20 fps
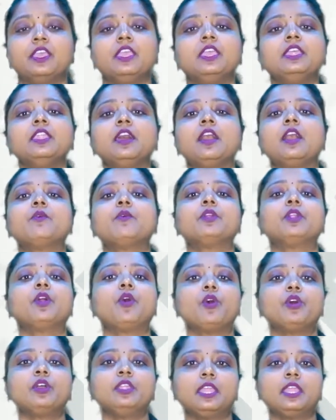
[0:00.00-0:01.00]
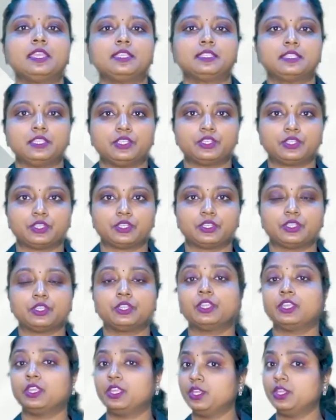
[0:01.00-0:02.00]
in our organization,
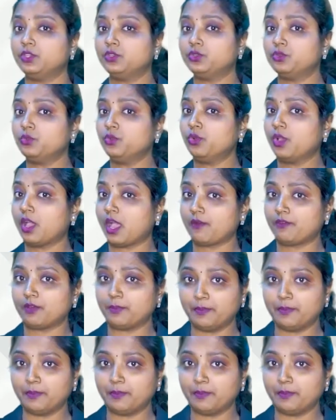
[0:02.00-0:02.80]
into our